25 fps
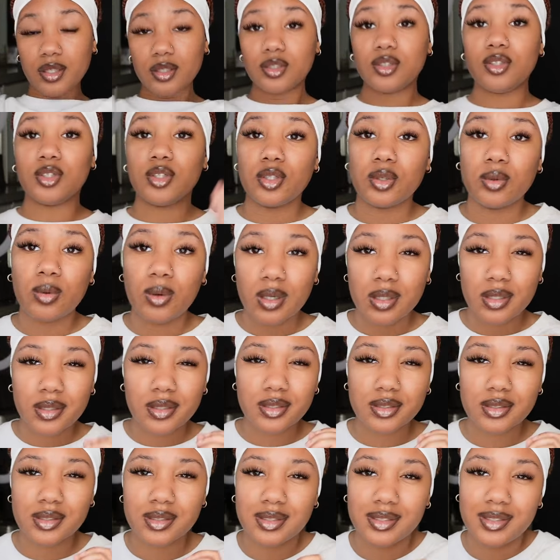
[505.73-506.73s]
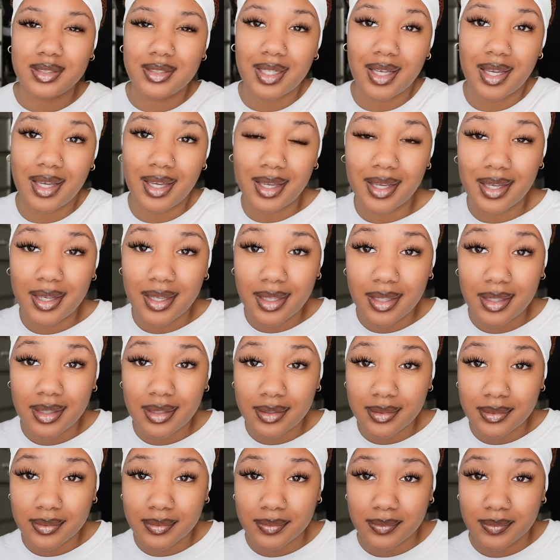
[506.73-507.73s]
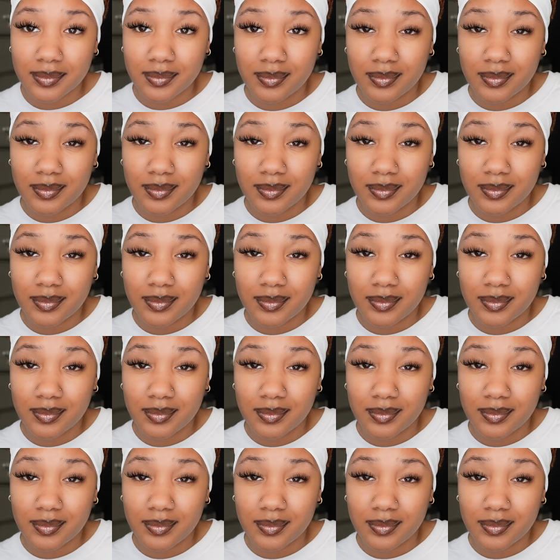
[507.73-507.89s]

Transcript: Do you understand?